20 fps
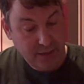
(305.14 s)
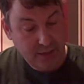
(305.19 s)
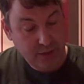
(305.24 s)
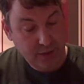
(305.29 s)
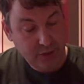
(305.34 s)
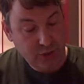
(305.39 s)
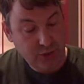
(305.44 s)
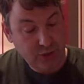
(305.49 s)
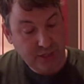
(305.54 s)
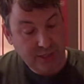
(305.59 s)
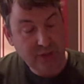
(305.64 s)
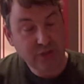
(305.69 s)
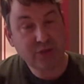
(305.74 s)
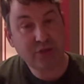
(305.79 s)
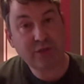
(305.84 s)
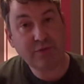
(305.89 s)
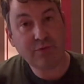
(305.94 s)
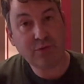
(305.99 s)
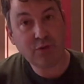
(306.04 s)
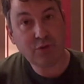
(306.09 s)
It's just
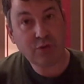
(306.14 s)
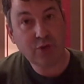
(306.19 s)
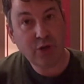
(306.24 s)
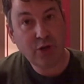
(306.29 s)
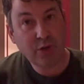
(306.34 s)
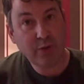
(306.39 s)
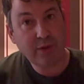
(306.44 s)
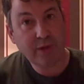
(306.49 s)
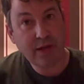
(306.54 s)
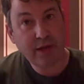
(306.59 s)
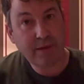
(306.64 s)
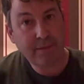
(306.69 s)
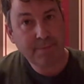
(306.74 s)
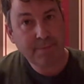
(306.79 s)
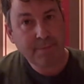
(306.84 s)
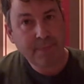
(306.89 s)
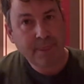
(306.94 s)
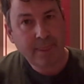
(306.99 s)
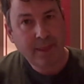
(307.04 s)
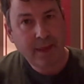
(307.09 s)
interesting for you to know that
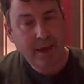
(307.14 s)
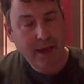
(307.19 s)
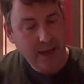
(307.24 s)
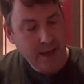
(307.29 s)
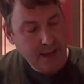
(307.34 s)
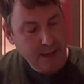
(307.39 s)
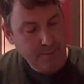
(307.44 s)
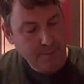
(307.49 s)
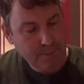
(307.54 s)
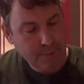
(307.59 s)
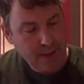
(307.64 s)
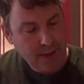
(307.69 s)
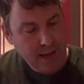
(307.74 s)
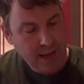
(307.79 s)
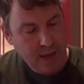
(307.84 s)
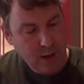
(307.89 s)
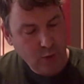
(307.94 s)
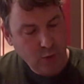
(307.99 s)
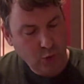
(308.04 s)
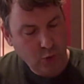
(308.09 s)

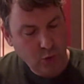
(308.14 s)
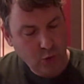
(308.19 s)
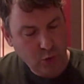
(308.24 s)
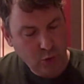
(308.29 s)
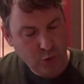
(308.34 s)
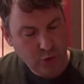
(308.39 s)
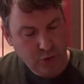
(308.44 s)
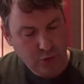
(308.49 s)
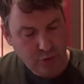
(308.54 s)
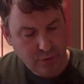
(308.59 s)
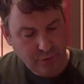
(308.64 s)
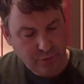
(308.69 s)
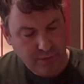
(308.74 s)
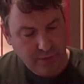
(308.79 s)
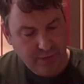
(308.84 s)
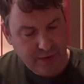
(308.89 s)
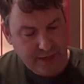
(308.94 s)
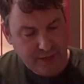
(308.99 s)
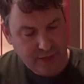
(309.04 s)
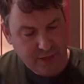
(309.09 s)
how chords
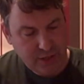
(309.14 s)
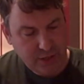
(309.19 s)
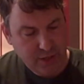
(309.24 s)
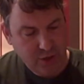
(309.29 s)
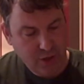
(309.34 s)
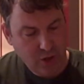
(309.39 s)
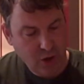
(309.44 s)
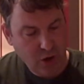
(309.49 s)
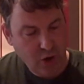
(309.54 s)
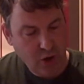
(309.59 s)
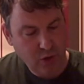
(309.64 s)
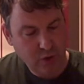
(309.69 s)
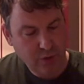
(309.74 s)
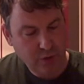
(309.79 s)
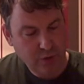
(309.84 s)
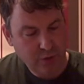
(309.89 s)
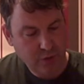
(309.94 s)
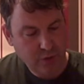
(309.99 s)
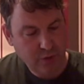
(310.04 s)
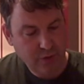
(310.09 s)
fit
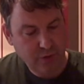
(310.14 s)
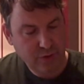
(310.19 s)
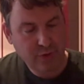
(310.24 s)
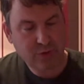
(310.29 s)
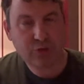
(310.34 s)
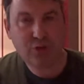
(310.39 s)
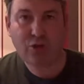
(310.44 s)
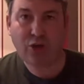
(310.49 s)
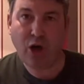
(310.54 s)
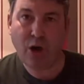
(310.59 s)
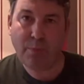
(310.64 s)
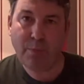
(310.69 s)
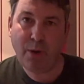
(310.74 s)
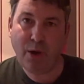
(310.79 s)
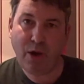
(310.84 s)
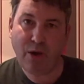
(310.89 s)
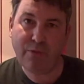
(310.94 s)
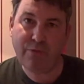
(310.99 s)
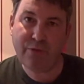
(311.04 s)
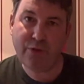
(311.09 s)
on top
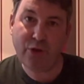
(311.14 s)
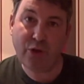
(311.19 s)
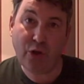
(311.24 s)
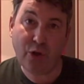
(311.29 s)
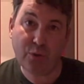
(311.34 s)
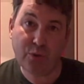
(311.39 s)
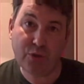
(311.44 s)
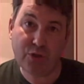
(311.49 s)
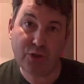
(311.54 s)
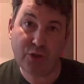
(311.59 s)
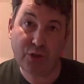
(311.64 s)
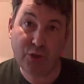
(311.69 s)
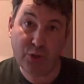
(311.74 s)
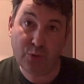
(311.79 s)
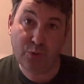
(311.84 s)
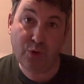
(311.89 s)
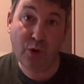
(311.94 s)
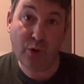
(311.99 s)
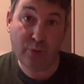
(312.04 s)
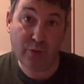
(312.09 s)
of the notes that
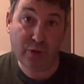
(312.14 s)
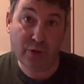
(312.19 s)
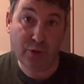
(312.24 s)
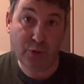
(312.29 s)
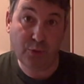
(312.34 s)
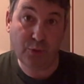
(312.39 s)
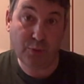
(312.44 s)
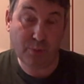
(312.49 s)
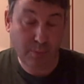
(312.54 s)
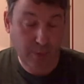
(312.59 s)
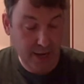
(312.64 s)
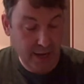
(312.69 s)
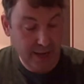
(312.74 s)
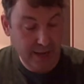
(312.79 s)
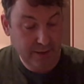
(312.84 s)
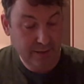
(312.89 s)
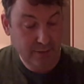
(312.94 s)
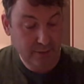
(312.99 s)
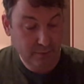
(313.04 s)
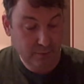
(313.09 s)
you know that you can
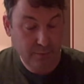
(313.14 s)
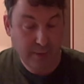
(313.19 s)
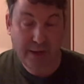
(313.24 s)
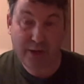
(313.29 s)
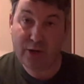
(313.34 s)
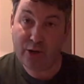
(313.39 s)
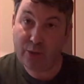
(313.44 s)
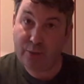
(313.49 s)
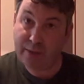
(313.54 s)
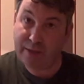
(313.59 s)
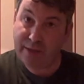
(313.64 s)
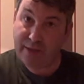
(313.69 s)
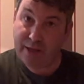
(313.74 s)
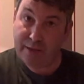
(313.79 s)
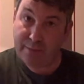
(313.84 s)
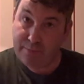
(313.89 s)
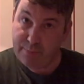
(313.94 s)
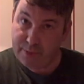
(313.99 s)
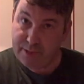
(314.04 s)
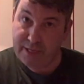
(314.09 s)
play by knowing
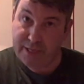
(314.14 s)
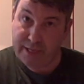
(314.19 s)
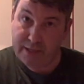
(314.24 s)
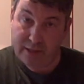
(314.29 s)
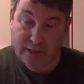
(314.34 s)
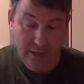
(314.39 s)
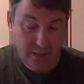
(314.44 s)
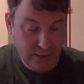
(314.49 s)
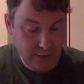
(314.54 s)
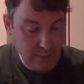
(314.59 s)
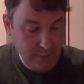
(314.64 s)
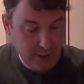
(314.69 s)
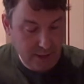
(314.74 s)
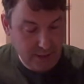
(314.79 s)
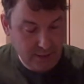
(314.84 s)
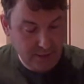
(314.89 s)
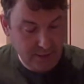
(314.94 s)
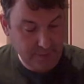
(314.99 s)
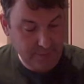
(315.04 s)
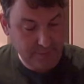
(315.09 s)
that particular little
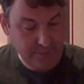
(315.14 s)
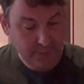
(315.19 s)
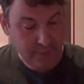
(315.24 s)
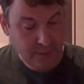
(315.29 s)
pattern.